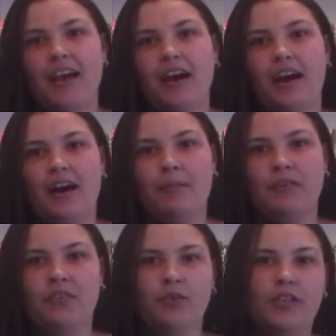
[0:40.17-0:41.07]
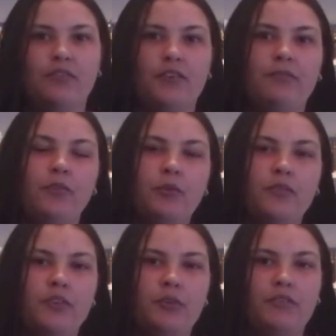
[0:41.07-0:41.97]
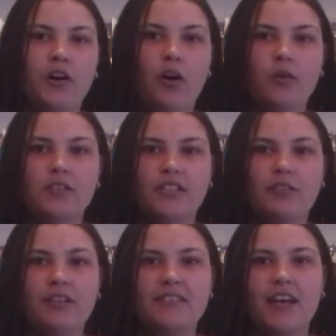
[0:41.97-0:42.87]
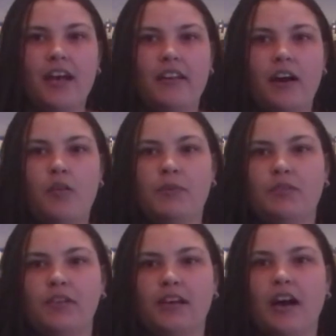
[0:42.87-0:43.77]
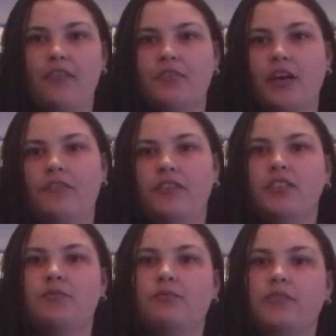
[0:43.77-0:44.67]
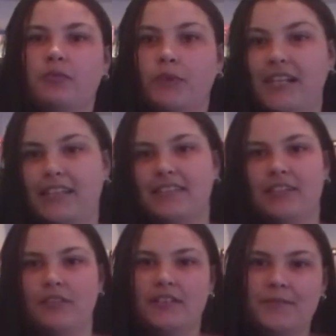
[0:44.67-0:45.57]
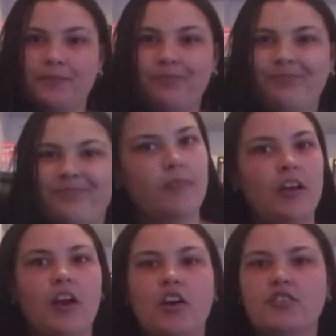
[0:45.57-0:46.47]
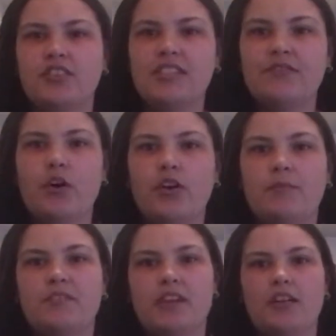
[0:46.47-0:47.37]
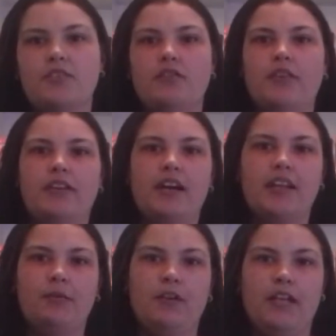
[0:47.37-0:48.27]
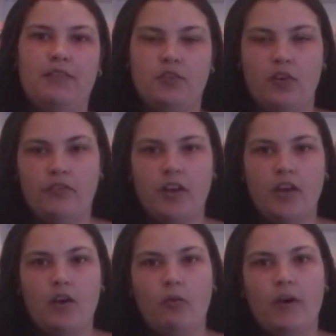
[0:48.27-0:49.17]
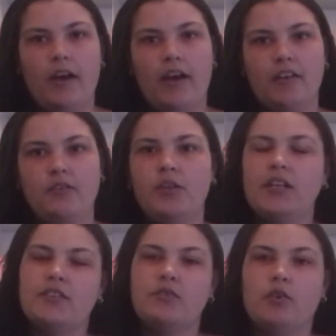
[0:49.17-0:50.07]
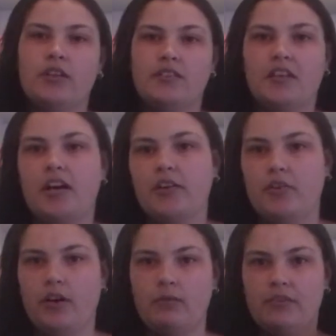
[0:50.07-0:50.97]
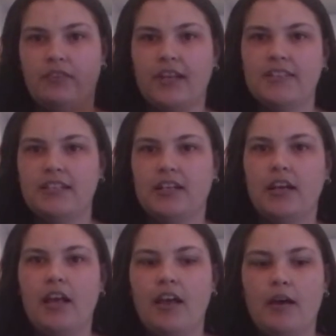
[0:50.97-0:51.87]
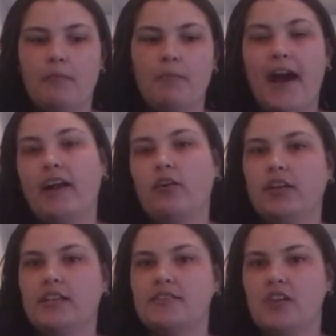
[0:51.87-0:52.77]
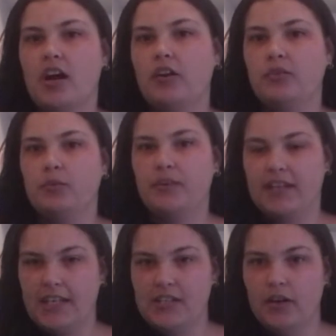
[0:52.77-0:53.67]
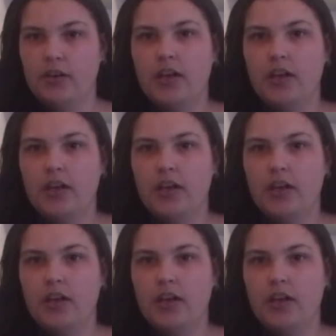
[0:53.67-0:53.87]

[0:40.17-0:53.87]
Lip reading: But if you're looking for a full review of the whole series, I'll be doing that after I finish reading the series. So this volume starts off where the other one left off, where Yuki is talking to Kakeru and reflecting back on his childhood with Akito.